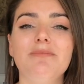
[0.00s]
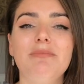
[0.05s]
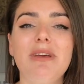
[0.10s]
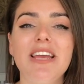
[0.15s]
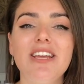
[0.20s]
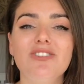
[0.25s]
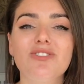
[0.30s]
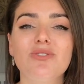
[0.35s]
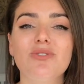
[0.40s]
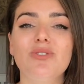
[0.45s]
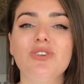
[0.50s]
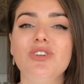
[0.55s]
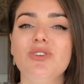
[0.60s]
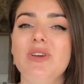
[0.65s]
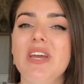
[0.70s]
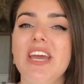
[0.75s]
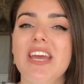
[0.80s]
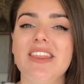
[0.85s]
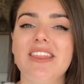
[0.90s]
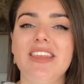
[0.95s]
make sure you
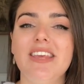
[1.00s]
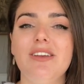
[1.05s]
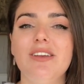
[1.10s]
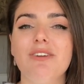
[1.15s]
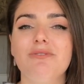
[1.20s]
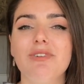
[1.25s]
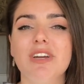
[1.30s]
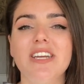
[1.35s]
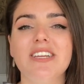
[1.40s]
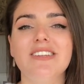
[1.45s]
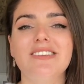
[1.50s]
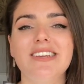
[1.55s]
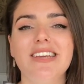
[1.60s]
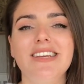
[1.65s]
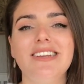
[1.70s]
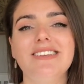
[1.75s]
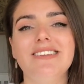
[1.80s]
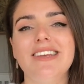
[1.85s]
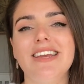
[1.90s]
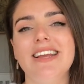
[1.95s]
hit the
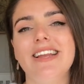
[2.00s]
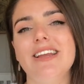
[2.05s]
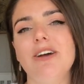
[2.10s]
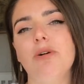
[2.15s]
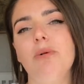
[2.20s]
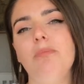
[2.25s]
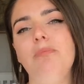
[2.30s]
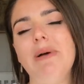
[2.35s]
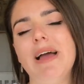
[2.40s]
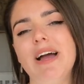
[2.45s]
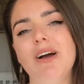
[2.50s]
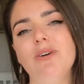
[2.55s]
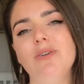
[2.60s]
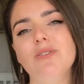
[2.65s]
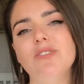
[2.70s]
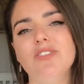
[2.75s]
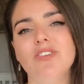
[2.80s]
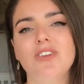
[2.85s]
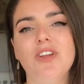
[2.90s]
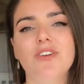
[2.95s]
ring-a-ding-ding little bell
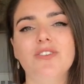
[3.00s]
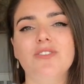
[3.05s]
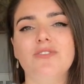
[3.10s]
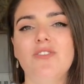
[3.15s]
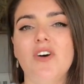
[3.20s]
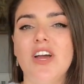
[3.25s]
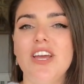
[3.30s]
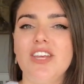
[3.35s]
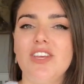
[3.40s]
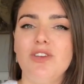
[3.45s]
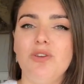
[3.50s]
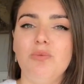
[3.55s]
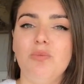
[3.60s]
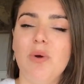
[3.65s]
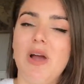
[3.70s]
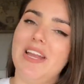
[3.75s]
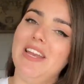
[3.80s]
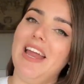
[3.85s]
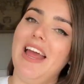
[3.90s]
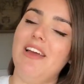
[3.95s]
to notify you
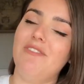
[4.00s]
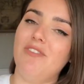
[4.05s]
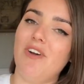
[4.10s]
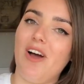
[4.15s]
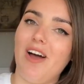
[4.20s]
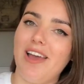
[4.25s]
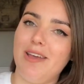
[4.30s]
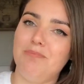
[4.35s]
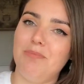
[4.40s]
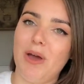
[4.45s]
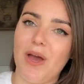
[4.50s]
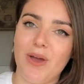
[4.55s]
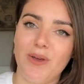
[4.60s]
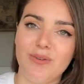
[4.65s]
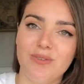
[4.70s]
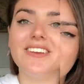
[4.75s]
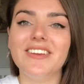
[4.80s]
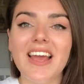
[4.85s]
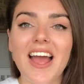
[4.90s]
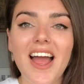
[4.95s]
whenever I post.
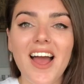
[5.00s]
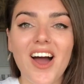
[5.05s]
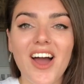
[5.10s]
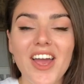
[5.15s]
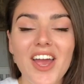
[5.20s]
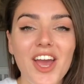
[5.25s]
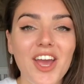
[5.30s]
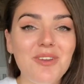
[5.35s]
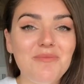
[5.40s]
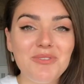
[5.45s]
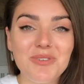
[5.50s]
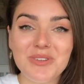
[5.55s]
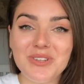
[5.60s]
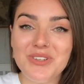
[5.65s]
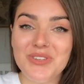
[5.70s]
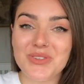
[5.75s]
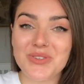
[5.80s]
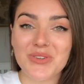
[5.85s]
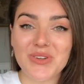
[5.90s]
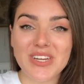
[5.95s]
So yeah, I hope you
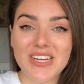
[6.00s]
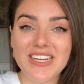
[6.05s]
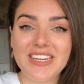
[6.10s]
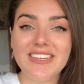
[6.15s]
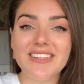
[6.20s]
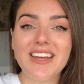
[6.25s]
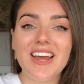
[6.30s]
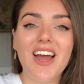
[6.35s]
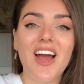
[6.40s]
enjoyed.